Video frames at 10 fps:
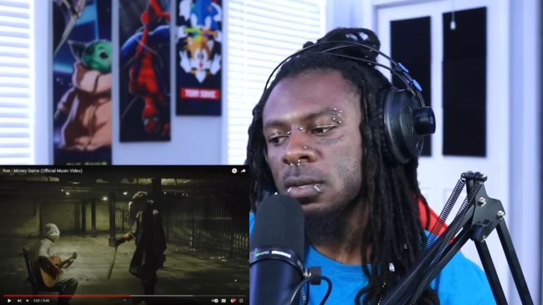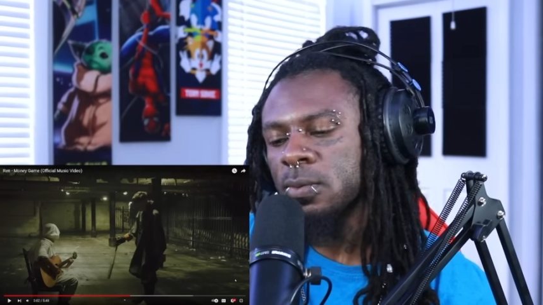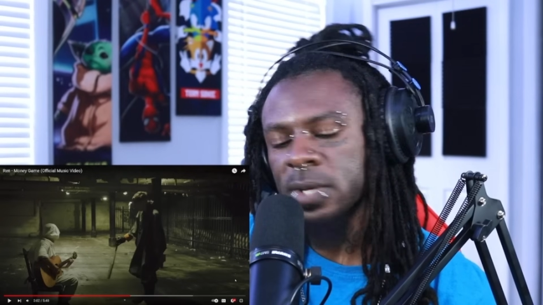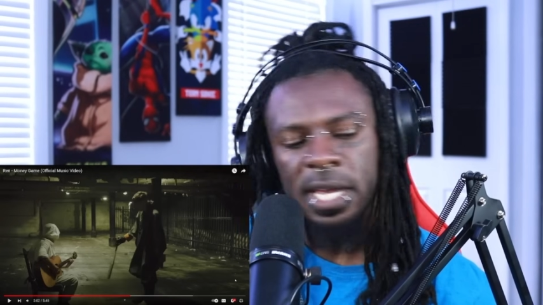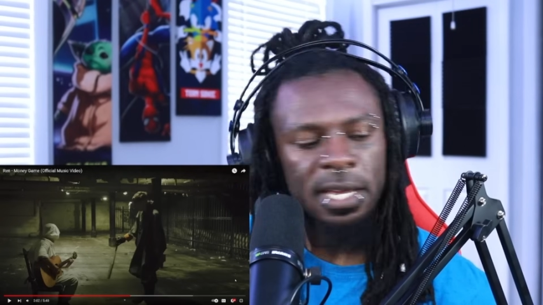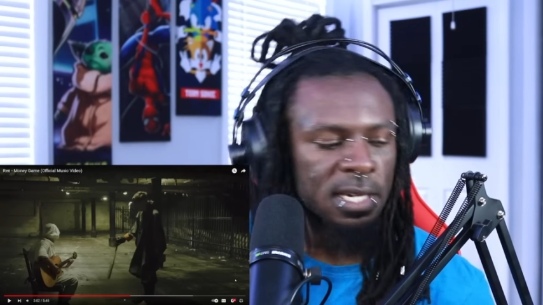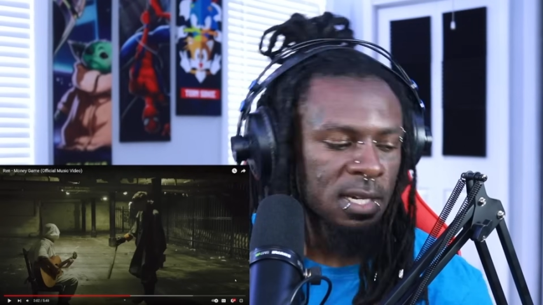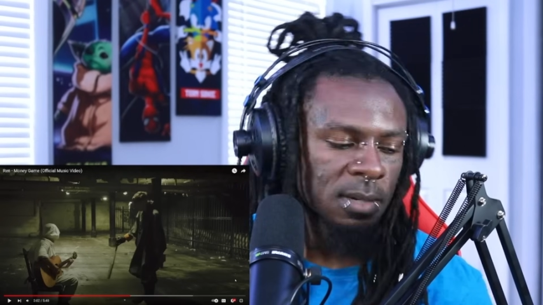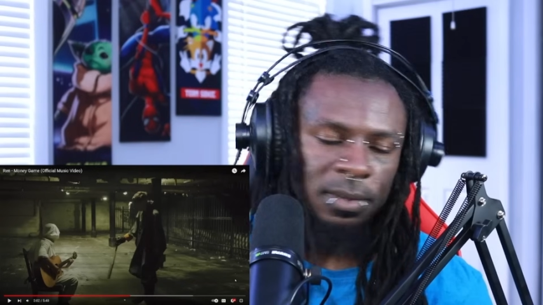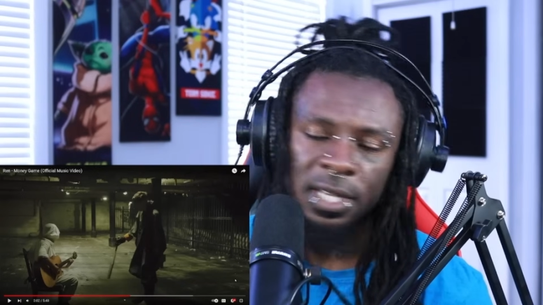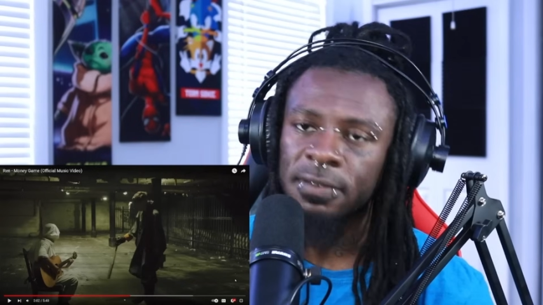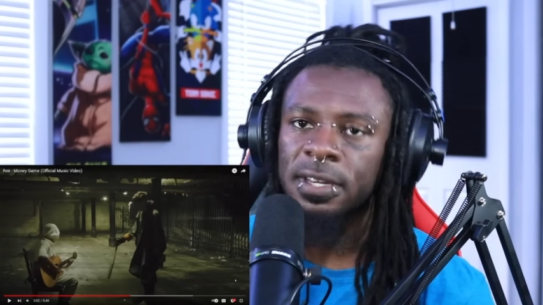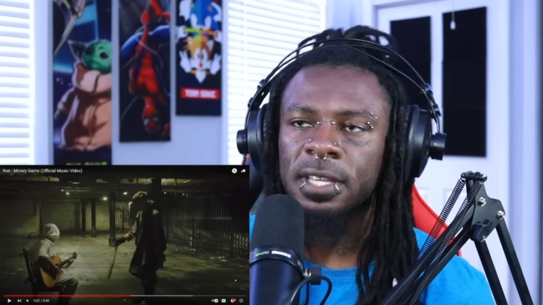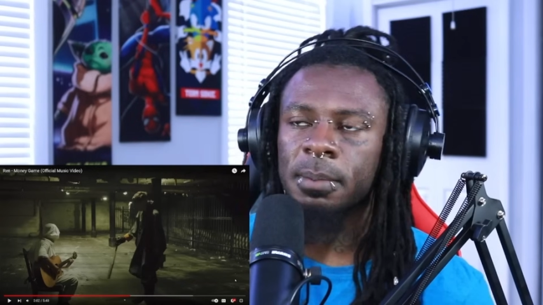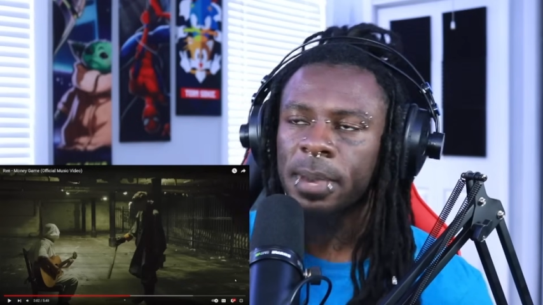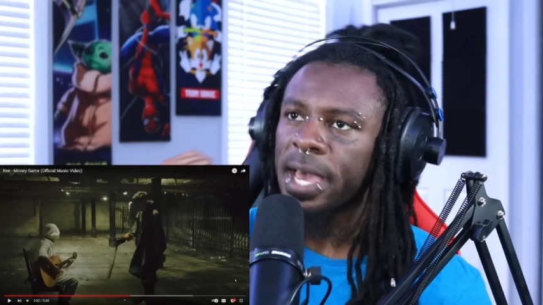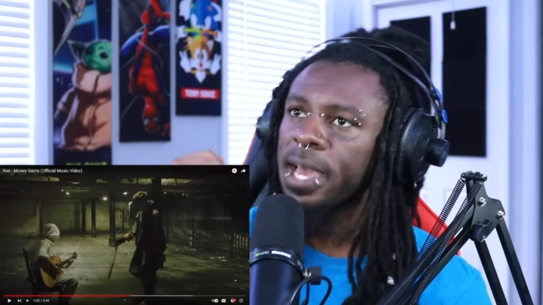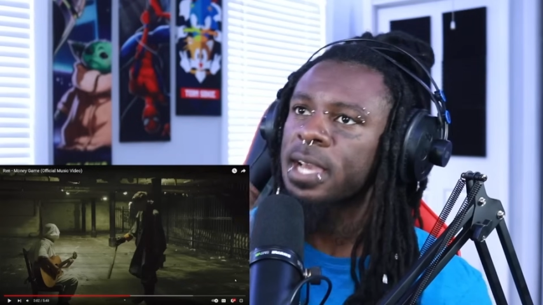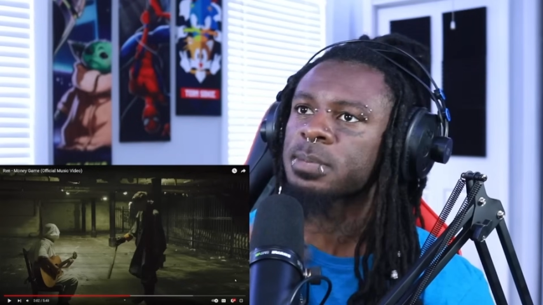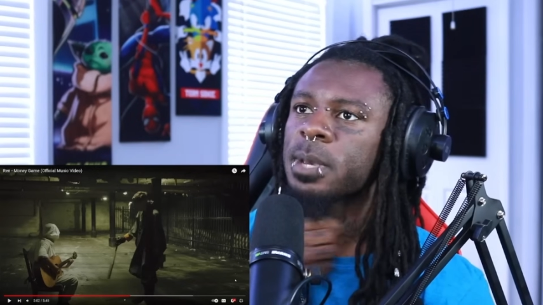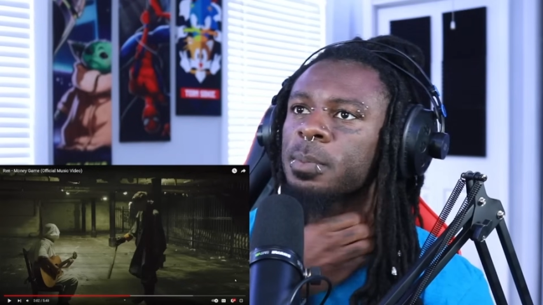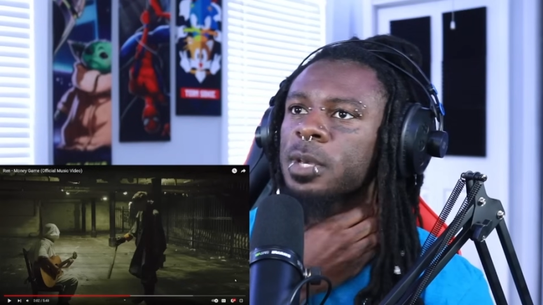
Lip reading: We can't keep living in the past, man.